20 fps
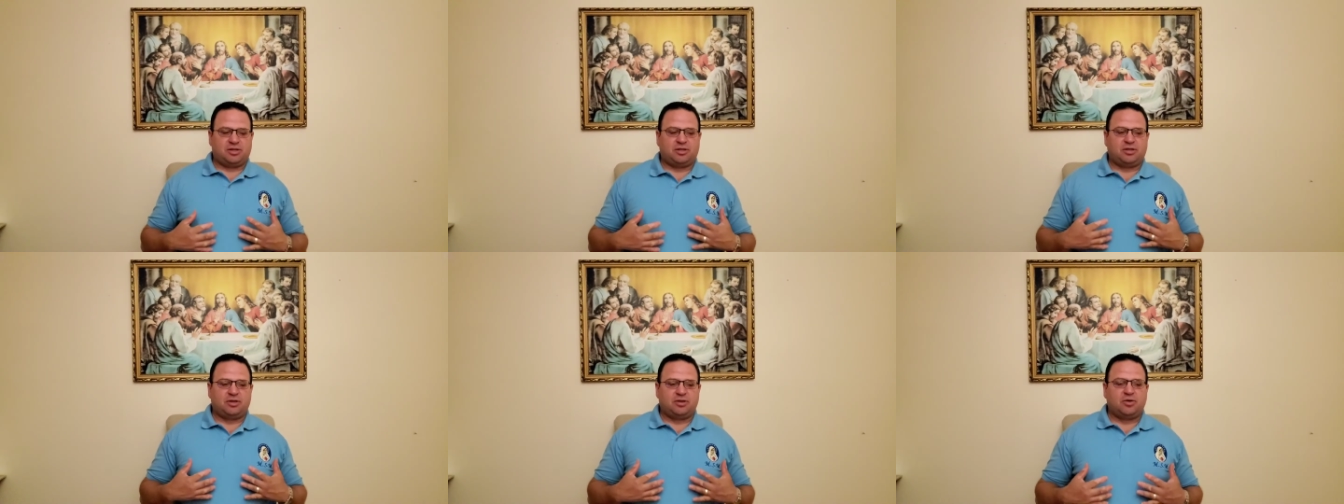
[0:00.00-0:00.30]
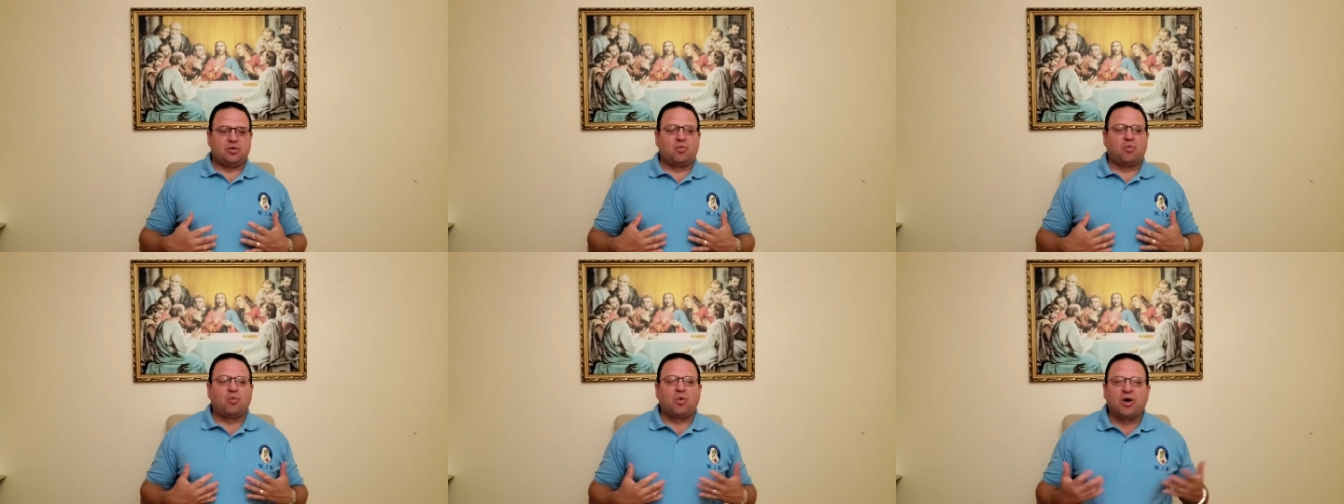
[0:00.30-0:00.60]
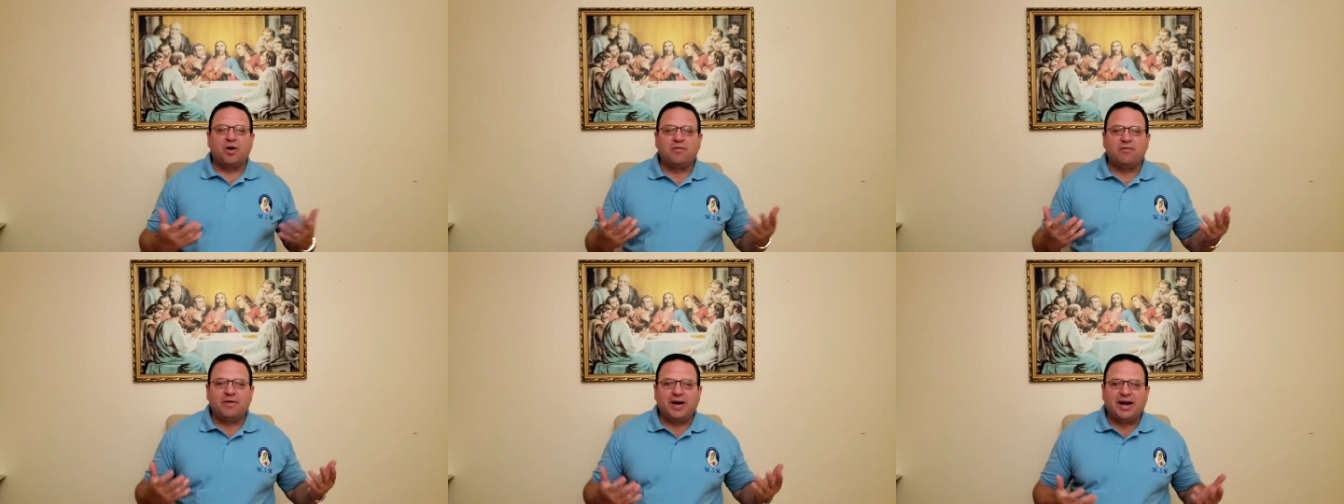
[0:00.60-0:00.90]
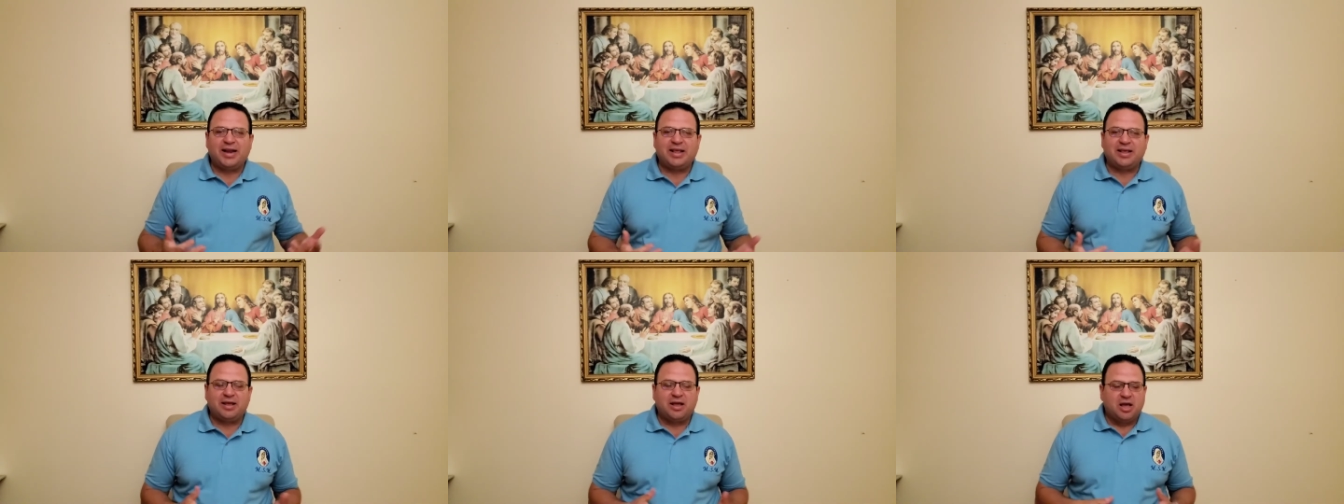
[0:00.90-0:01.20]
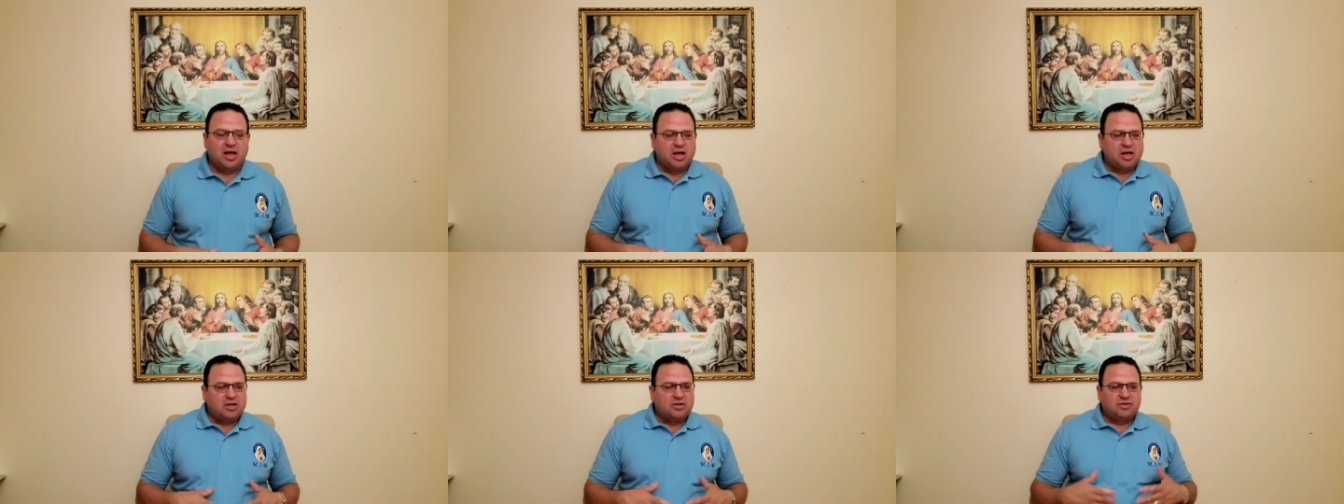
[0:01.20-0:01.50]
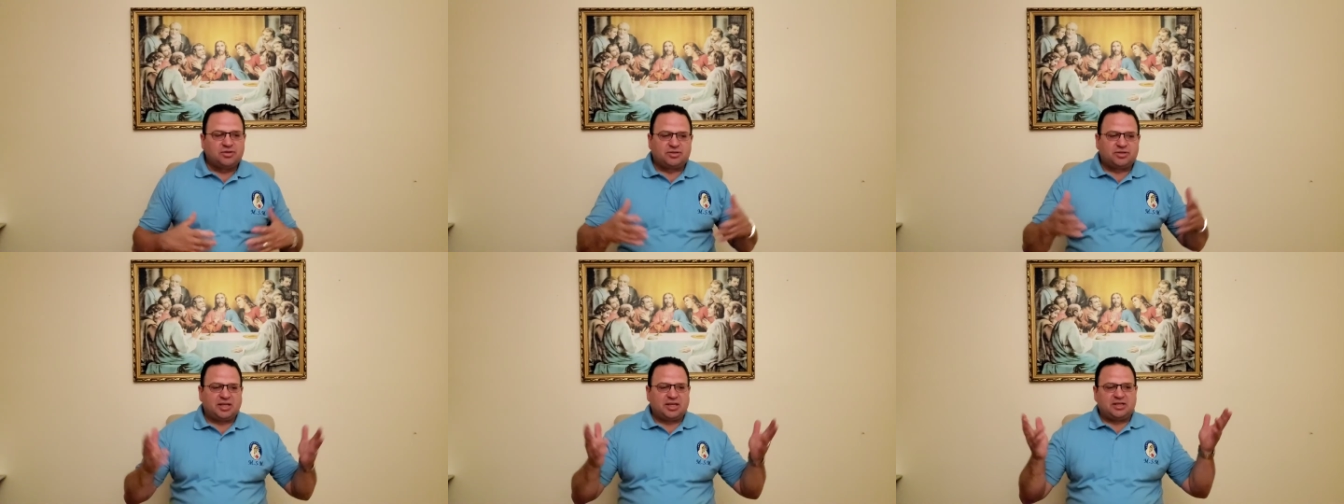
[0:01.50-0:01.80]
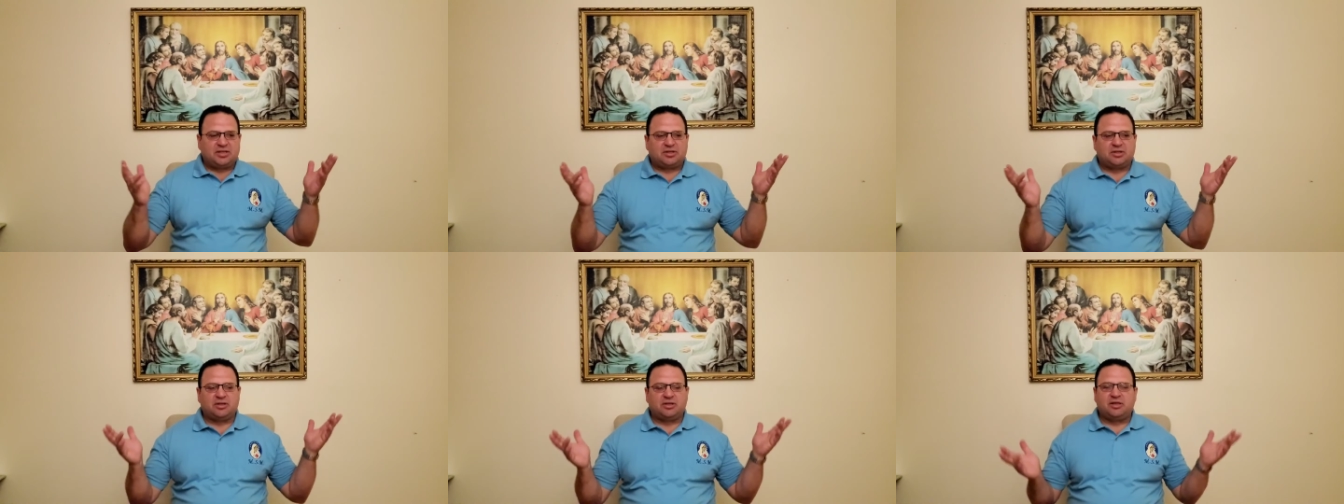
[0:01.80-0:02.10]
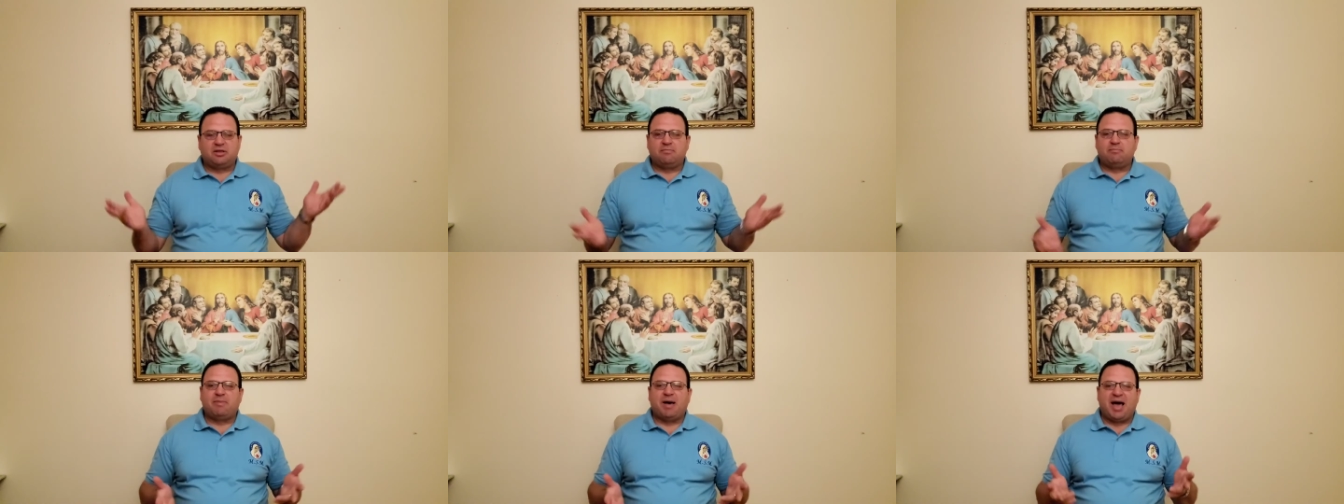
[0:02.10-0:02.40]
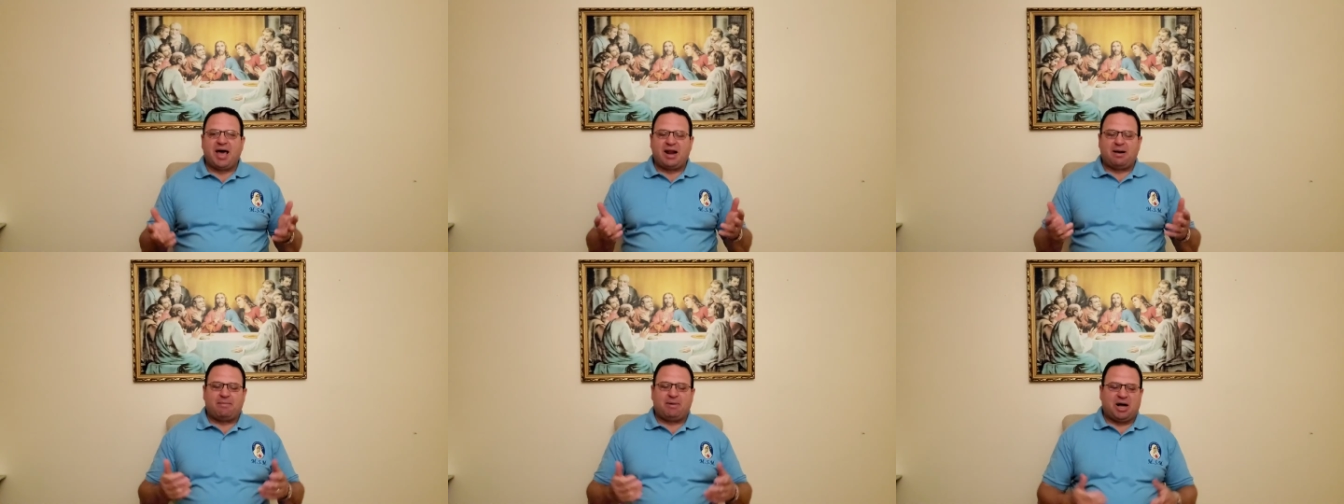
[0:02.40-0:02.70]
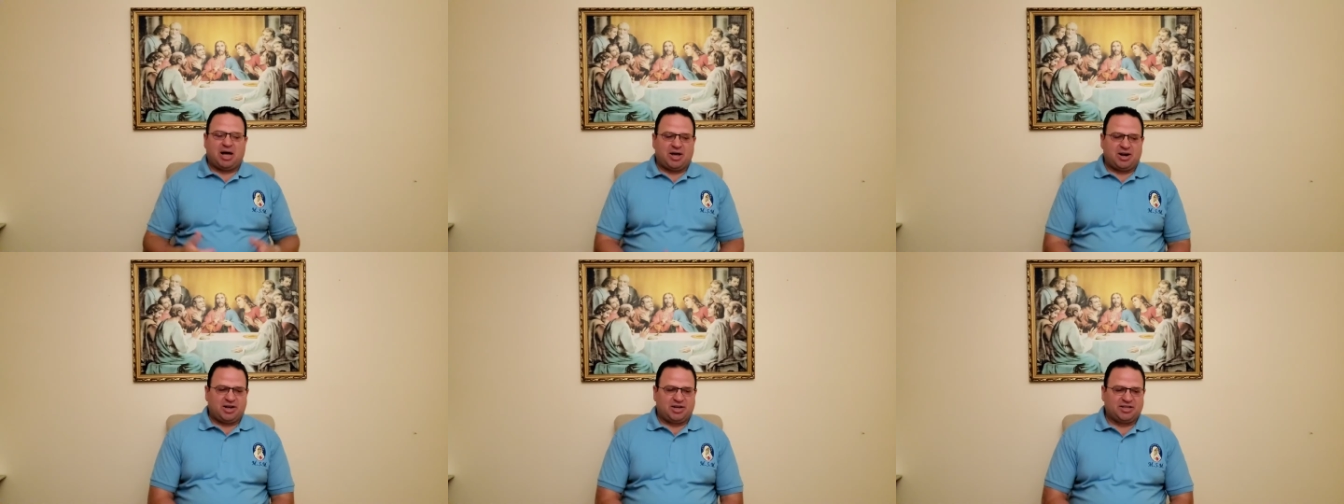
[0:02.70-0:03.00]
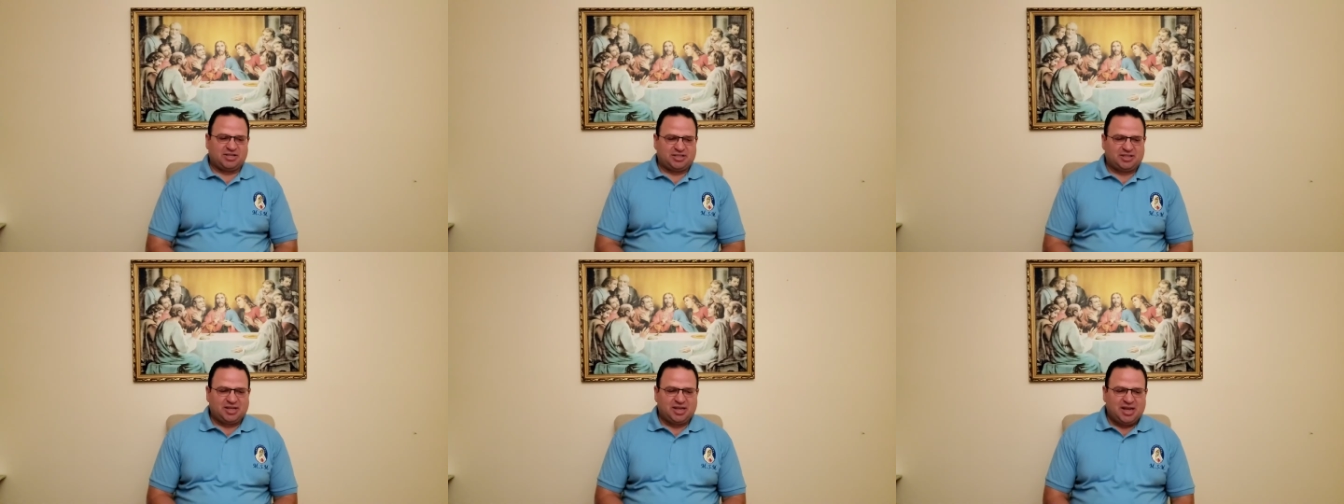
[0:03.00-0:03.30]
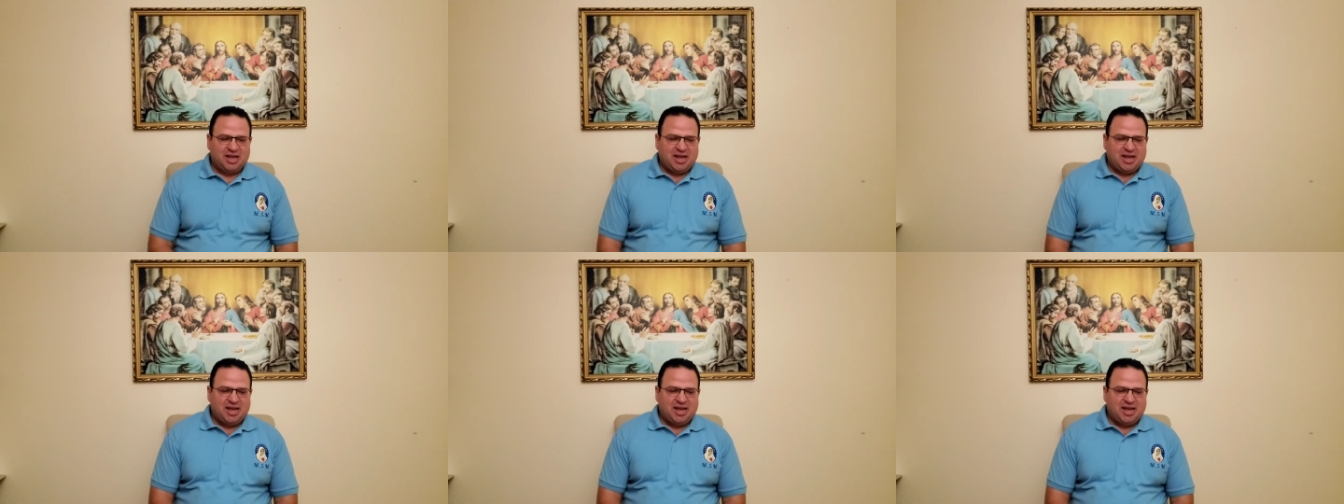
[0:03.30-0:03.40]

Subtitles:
your word ready to say something bad about us.